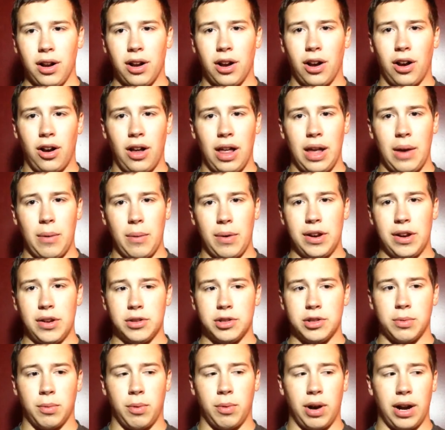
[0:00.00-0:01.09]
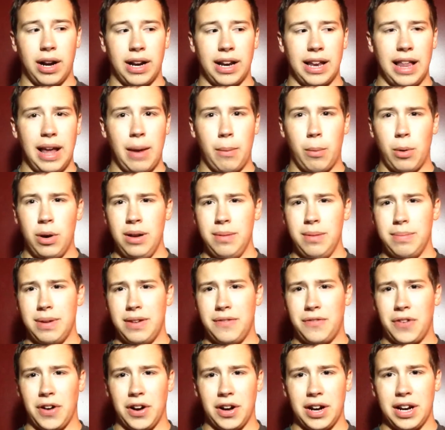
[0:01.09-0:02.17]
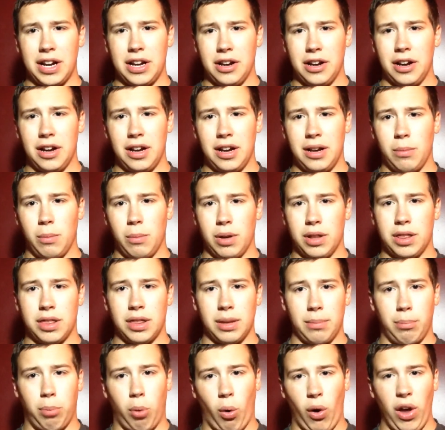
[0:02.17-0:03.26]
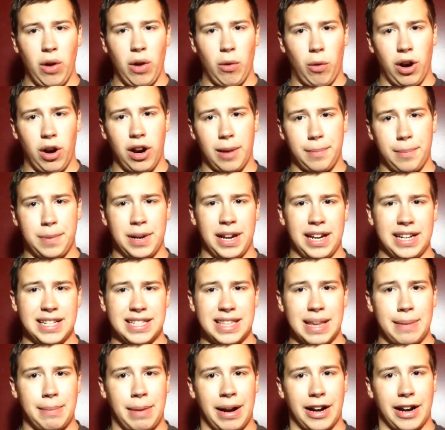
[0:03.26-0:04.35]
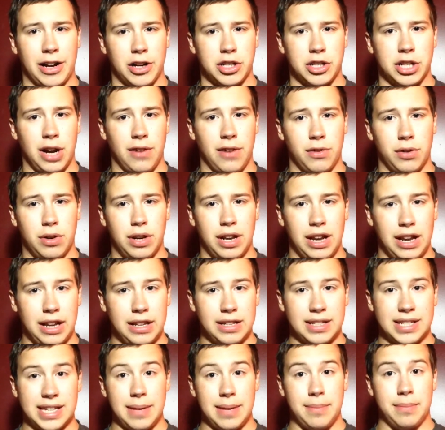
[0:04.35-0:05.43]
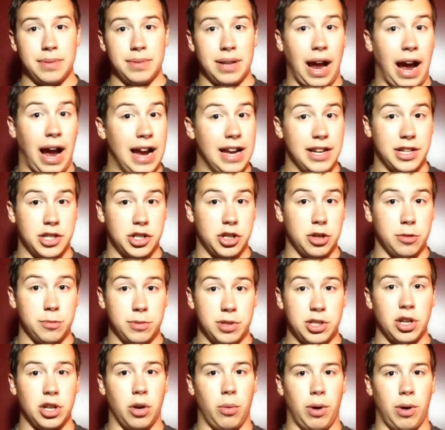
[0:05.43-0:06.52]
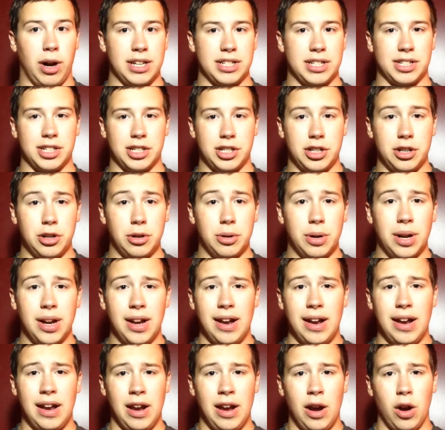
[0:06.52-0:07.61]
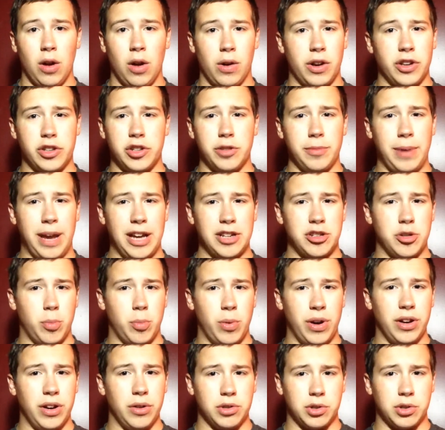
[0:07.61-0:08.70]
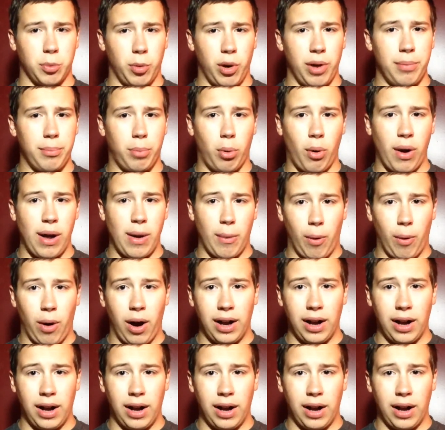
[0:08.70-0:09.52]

to call it Windows 1, that wouldn't be very good with the 0.1 updates that Microsoft I assume still wants to do. Could you imagine Windows 1.1,